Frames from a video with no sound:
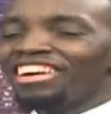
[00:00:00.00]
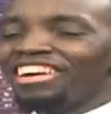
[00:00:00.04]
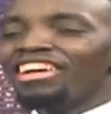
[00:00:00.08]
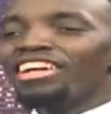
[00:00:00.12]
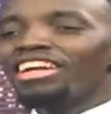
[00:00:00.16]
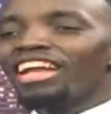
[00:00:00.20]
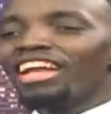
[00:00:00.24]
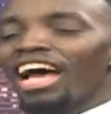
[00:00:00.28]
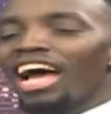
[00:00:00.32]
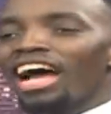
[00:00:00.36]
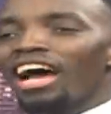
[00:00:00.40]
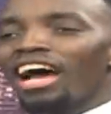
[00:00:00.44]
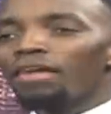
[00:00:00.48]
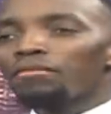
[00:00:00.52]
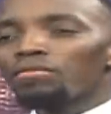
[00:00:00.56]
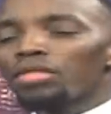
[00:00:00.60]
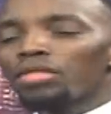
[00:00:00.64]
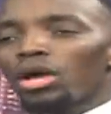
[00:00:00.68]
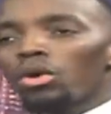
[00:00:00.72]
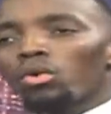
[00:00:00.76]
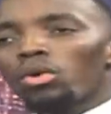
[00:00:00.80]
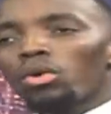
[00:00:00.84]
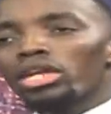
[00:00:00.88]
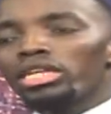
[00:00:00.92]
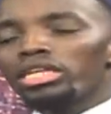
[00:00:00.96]
Na
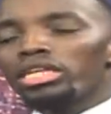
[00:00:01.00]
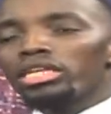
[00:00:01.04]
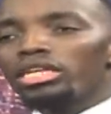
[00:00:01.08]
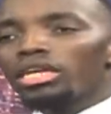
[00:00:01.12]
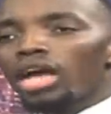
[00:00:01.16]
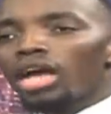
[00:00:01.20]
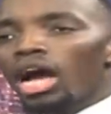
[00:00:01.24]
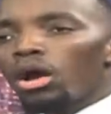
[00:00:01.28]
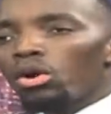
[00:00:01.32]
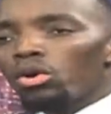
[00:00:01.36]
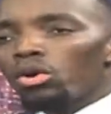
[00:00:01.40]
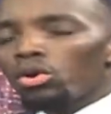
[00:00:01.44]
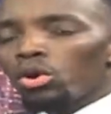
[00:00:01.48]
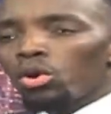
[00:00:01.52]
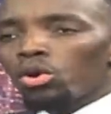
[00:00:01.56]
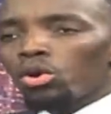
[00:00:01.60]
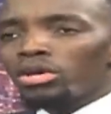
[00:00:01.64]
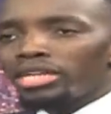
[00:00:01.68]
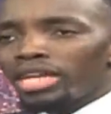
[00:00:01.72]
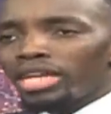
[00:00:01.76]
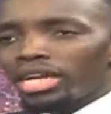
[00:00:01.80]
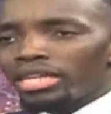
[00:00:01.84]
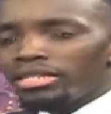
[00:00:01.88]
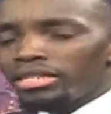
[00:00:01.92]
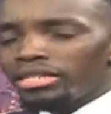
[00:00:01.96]
kwani, how
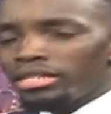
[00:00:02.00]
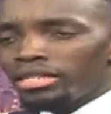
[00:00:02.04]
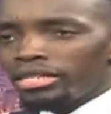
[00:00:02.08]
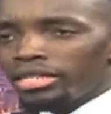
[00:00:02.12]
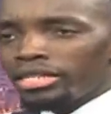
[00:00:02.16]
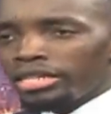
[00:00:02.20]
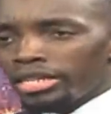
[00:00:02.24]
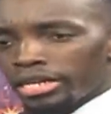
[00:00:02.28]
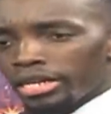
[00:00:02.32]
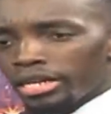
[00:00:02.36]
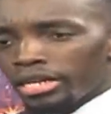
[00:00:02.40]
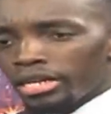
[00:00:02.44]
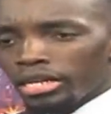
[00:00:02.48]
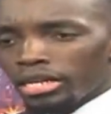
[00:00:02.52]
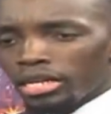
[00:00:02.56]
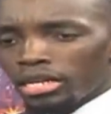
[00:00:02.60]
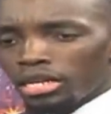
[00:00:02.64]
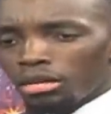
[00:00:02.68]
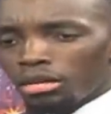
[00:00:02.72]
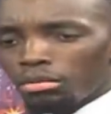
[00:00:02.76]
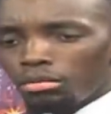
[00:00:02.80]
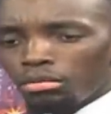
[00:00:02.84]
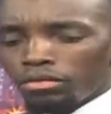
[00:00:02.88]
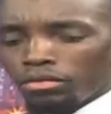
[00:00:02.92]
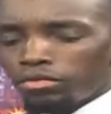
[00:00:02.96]
long does it take
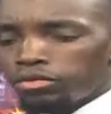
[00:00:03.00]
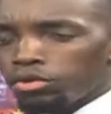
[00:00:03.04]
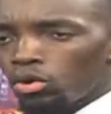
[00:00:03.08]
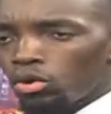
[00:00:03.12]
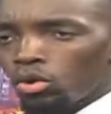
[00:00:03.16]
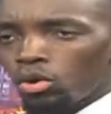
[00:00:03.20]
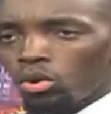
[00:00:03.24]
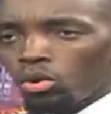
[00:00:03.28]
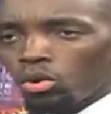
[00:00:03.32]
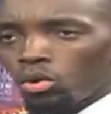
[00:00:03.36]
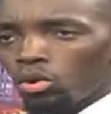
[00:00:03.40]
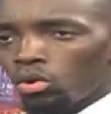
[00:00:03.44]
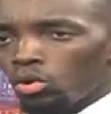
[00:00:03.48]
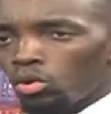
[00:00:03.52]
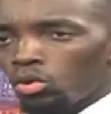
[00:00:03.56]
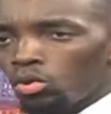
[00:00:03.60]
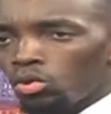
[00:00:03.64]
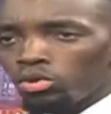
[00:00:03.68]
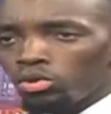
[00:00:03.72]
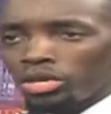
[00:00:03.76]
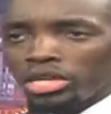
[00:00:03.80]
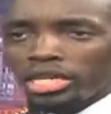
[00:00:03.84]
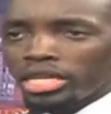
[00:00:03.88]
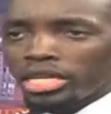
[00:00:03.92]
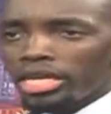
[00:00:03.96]
before
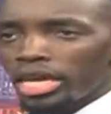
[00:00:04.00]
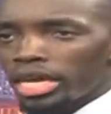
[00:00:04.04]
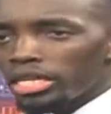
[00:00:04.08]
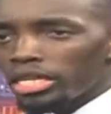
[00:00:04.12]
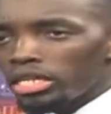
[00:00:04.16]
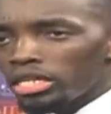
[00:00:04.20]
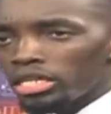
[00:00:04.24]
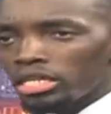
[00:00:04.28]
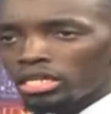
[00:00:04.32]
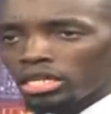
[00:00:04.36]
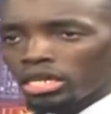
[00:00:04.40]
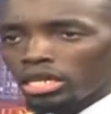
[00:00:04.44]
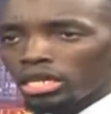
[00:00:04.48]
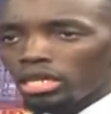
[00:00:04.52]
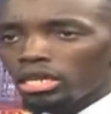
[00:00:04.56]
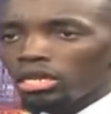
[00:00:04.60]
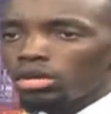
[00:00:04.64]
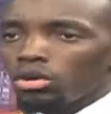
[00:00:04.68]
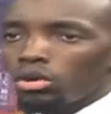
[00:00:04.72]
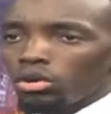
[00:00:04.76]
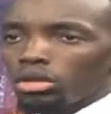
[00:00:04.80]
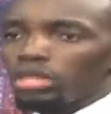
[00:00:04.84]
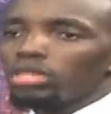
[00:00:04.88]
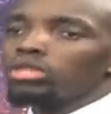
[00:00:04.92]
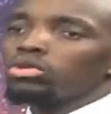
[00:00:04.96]
uniga ishe?
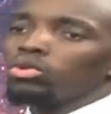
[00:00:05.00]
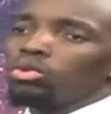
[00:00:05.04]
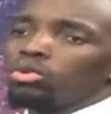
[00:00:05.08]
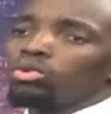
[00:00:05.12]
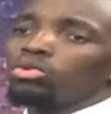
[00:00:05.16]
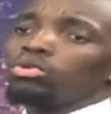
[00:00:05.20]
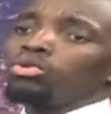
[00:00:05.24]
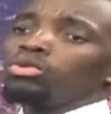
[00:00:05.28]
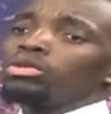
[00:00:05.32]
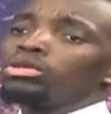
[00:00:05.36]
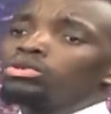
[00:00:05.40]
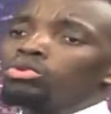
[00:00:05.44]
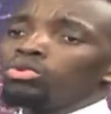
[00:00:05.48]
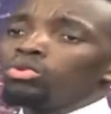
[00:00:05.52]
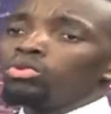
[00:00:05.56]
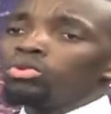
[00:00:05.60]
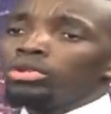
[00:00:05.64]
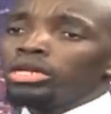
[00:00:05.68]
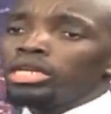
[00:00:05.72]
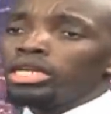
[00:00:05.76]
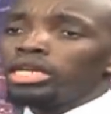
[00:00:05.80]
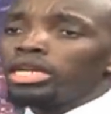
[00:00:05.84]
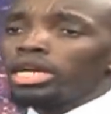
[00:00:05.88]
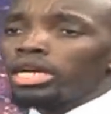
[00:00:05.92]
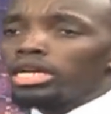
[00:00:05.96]
Okay, so kwetu
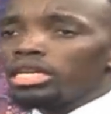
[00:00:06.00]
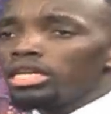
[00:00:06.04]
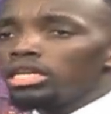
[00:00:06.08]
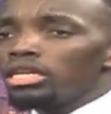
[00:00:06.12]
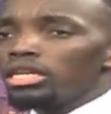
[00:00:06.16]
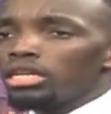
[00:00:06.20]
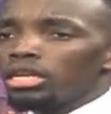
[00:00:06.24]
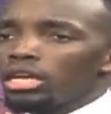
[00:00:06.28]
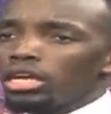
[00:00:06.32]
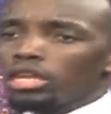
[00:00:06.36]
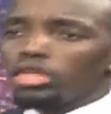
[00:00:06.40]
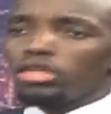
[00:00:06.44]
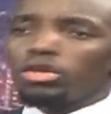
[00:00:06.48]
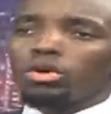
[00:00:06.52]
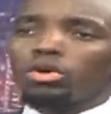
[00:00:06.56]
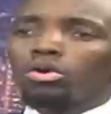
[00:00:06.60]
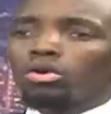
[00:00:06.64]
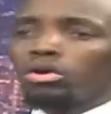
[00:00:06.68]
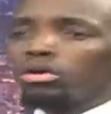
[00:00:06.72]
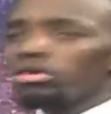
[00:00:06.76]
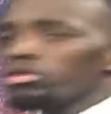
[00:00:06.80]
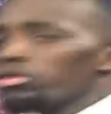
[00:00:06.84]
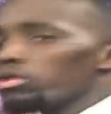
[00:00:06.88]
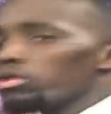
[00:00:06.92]
uniga ni you